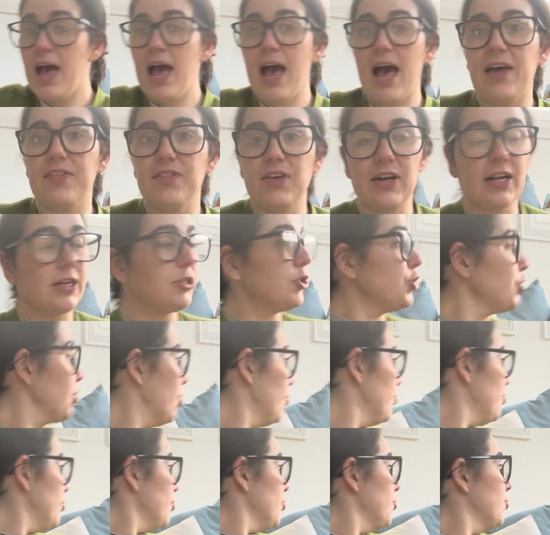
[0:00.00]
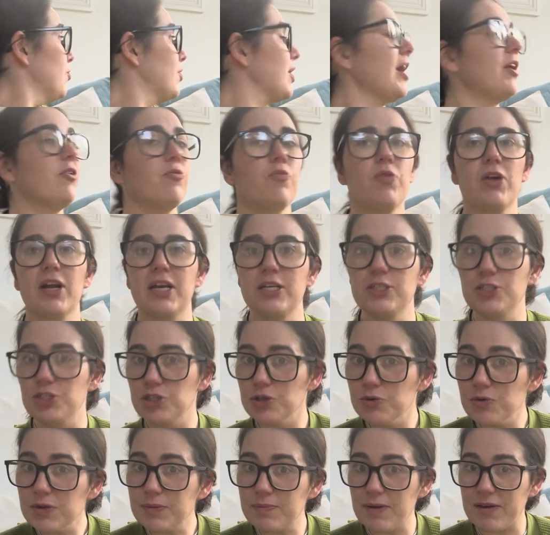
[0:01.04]
and then I'll show you kind of what I do
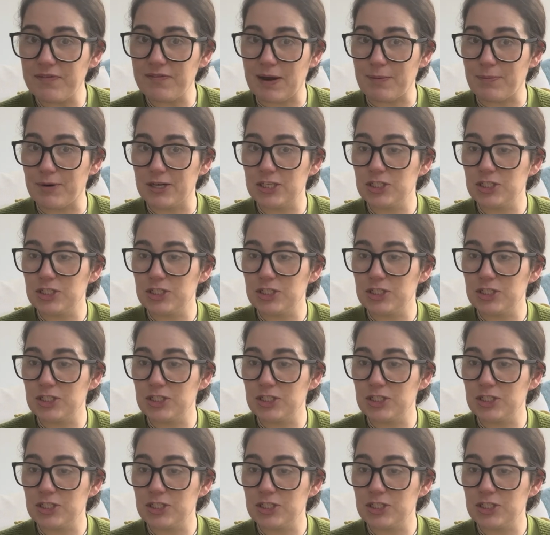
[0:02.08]
with my fabric